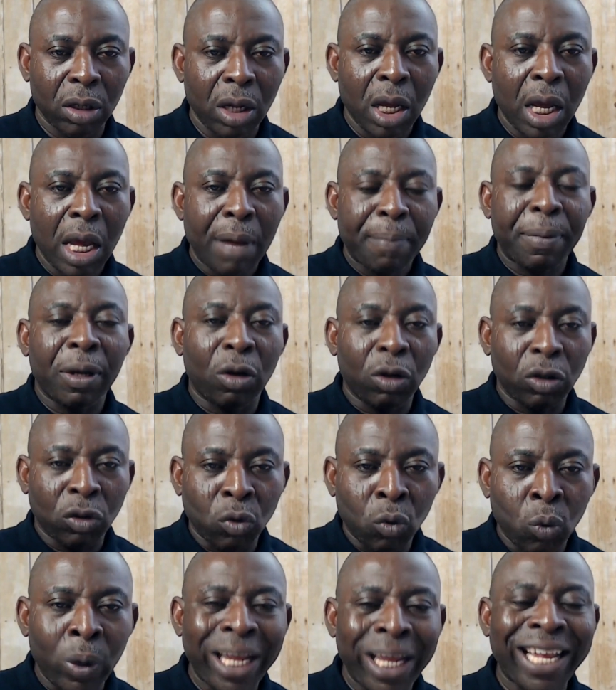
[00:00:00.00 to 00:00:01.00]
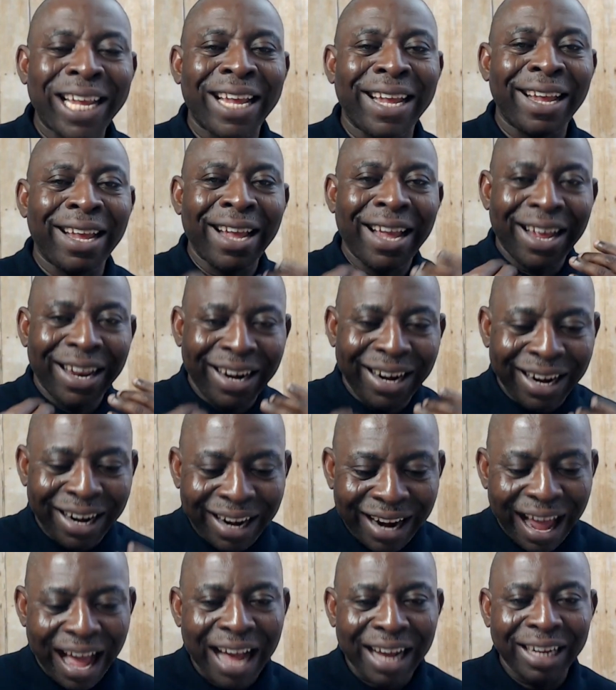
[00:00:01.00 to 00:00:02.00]
Because we
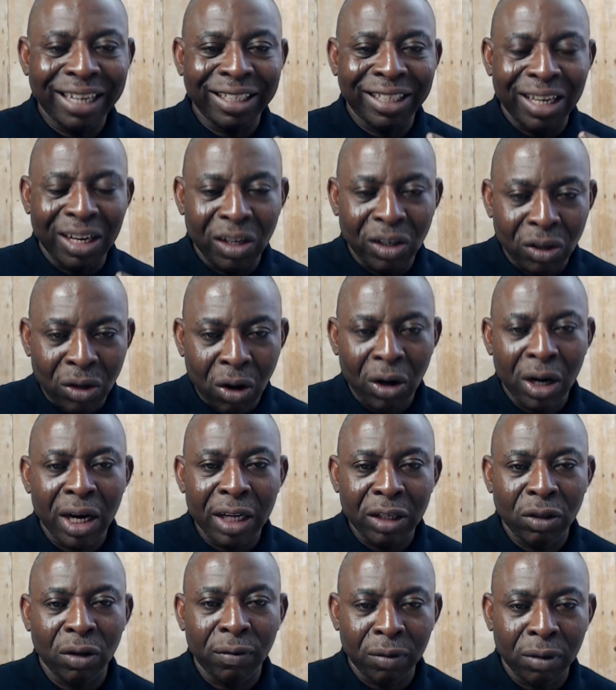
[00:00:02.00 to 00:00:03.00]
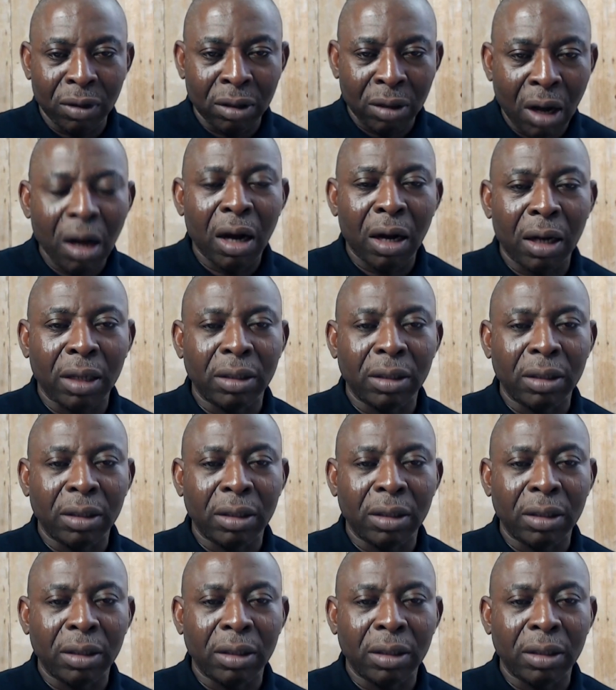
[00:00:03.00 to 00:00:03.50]
lack the knowledge of God.